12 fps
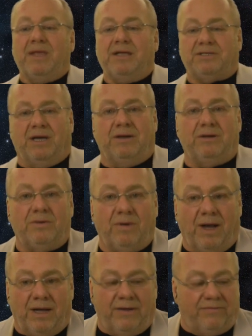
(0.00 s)
So
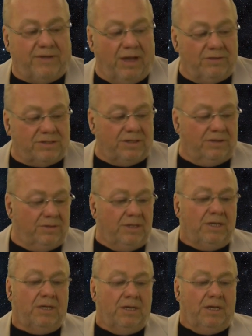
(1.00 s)
if you go to
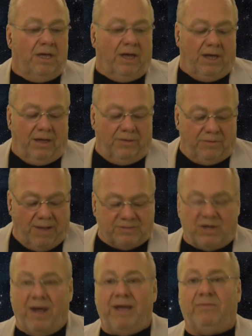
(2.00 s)
the
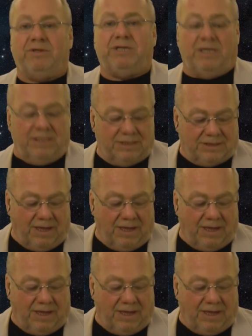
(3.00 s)
website, which is